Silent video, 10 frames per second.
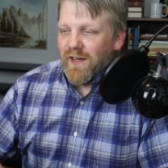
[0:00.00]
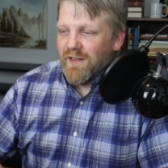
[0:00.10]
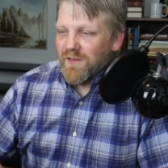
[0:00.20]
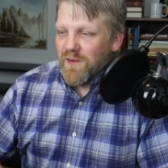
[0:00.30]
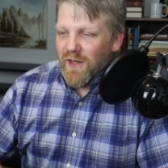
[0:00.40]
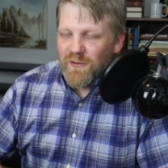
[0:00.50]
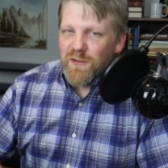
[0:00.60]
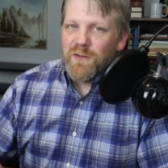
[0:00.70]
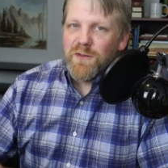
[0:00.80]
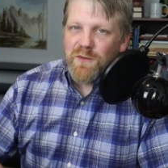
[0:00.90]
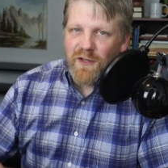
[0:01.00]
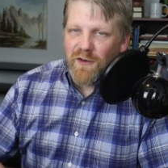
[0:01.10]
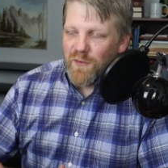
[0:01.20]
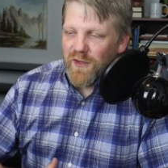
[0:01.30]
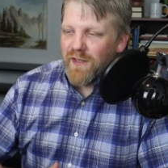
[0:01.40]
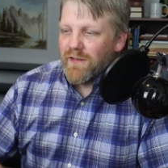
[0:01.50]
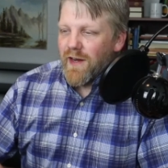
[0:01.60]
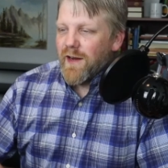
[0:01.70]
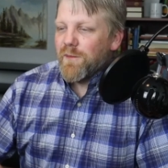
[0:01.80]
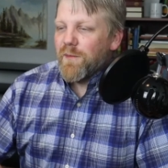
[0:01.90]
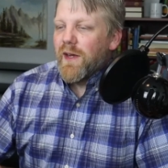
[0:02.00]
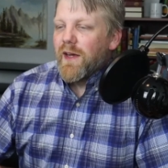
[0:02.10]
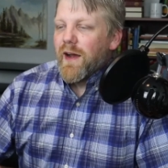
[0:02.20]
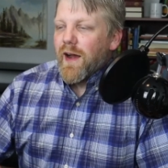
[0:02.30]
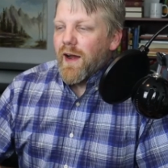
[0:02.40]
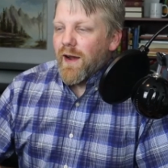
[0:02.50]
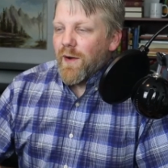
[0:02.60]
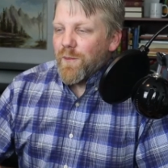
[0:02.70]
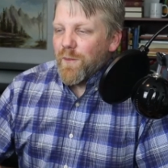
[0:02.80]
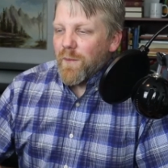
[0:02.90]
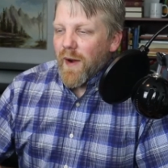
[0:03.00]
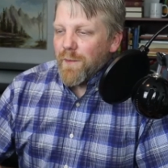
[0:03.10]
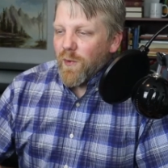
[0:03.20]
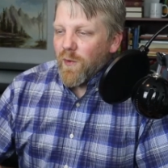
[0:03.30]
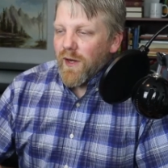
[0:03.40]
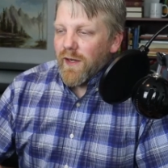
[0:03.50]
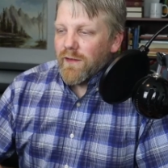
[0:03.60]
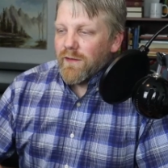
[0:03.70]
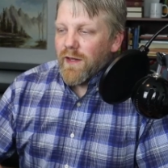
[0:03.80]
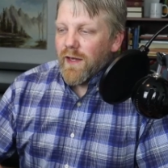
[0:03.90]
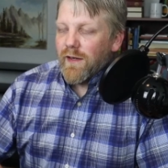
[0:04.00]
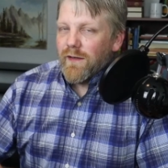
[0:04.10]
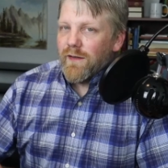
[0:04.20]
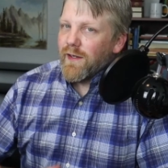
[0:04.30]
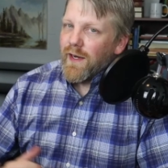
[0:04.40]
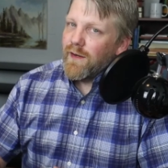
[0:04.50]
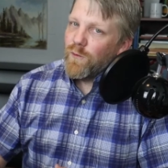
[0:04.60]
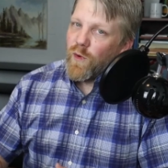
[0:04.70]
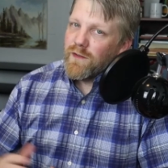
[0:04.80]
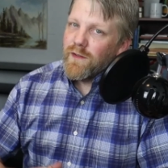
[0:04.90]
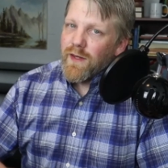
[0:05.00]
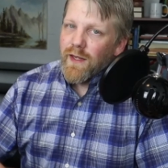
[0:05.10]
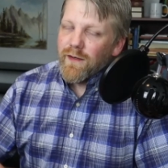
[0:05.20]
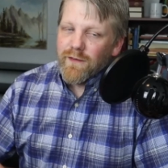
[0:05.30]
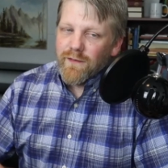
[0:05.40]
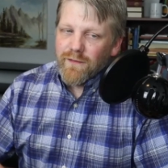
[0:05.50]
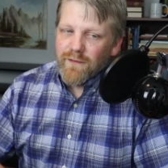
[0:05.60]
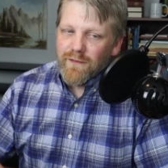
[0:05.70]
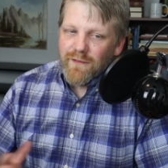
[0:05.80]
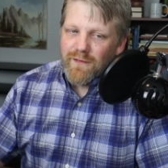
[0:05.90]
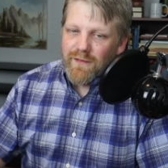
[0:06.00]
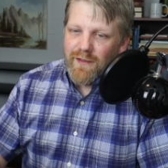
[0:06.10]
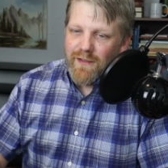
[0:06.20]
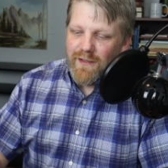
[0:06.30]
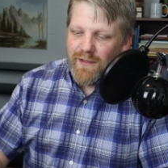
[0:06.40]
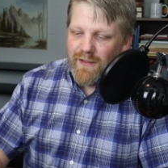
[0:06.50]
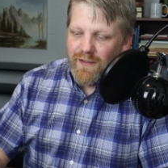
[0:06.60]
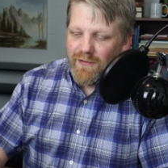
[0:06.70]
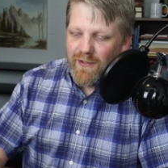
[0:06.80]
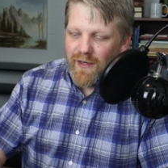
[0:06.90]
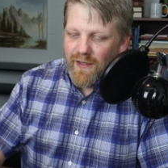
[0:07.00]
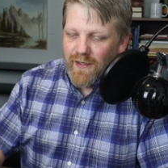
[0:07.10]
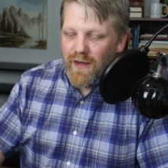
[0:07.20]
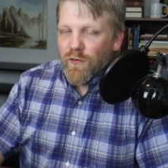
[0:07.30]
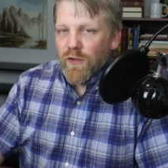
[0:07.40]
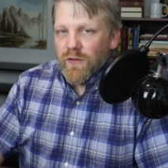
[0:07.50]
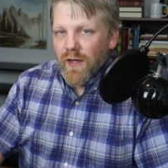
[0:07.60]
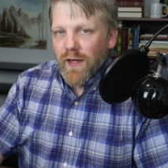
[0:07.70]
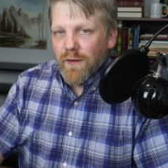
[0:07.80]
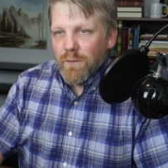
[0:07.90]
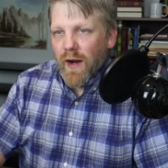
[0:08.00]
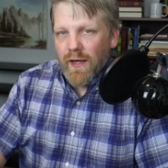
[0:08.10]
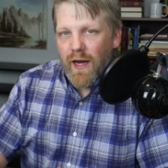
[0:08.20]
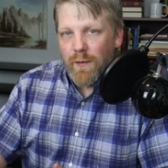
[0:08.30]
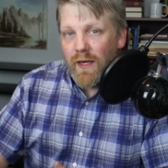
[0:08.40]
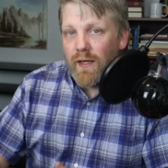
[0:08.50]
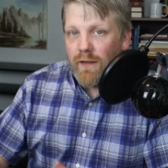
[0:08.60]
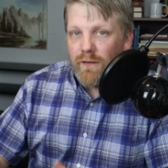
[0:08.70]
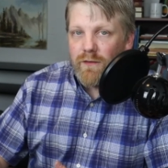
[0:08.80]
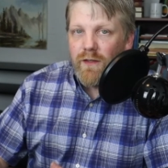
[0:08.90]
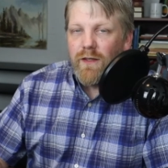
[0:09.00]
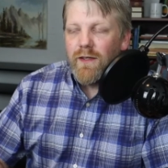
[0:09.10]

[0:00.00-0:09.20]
and introduce himself with his name. Um, my point is that again, wasn't that he, he said he never said my name is.